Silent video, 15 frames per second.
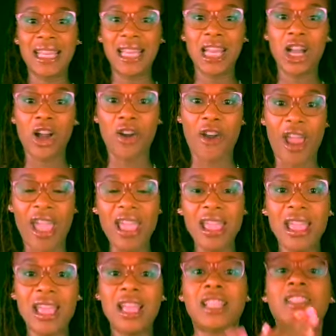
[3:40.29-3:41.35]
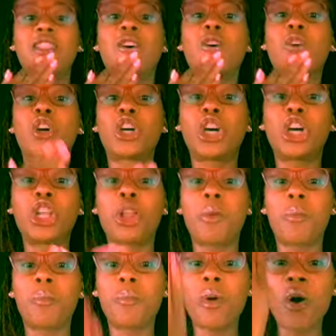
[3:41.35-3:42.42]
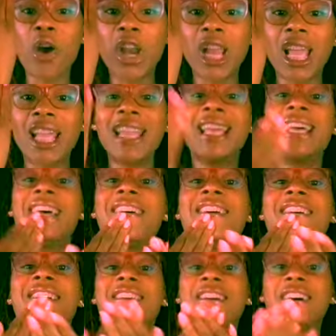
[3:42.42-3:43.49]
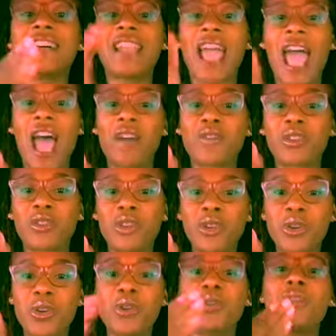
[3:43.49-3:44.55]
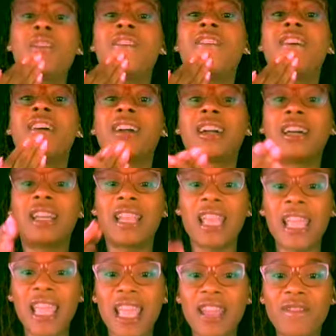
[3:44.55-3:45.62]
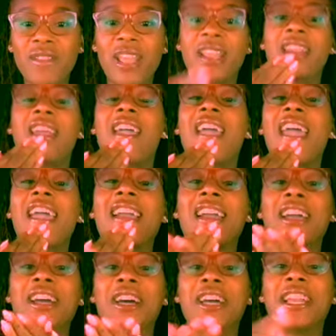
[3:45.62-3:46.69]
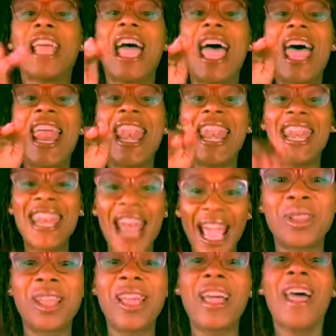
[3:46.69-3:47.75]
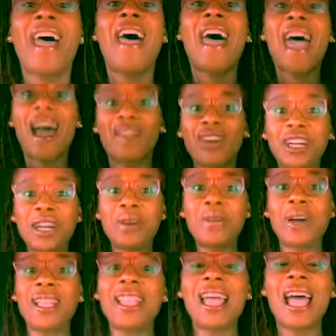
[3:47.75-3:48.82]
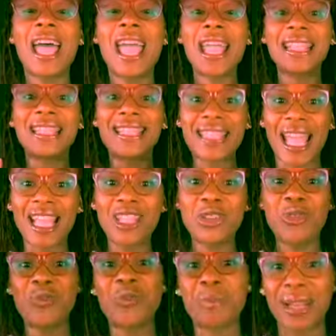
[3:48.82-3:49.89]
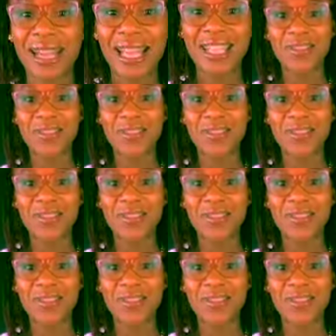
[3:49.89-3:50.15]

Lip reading: All right? So good morning, good afternoon, good evening, and good night. Have a good one, and stay tuned for my next